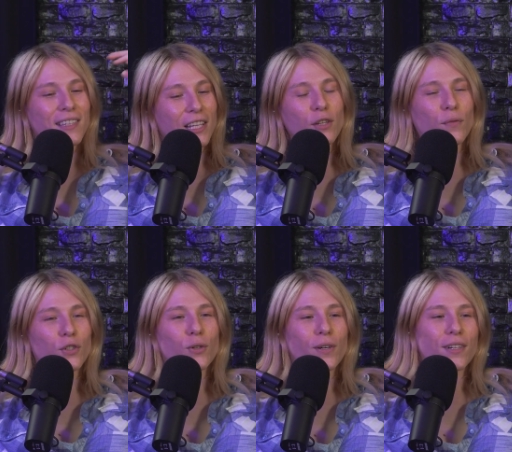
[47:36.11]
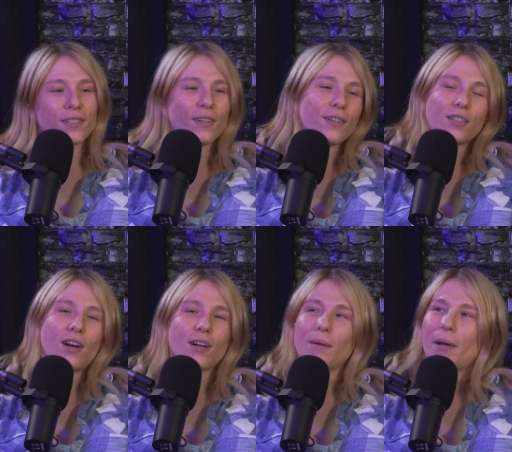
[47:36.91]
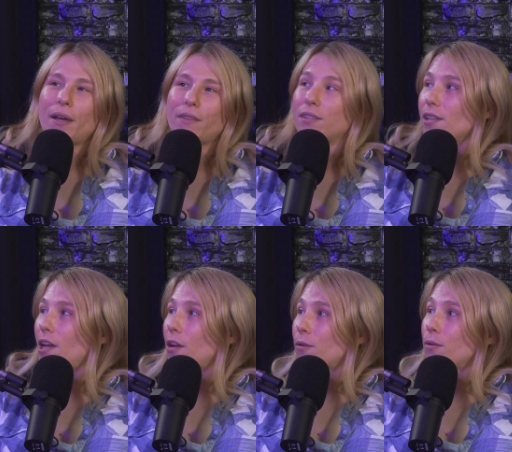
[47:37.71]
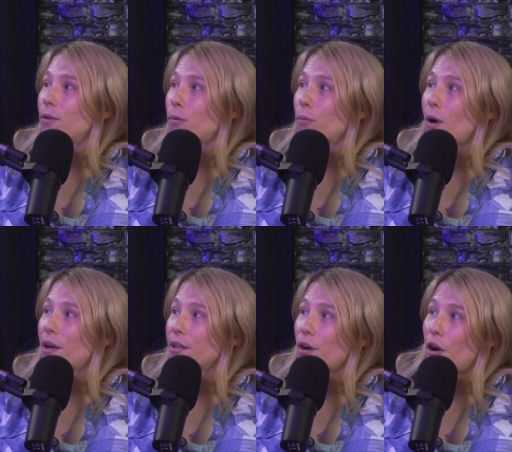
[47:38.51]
Thank you for joining us on our talk about the Seattle Erotic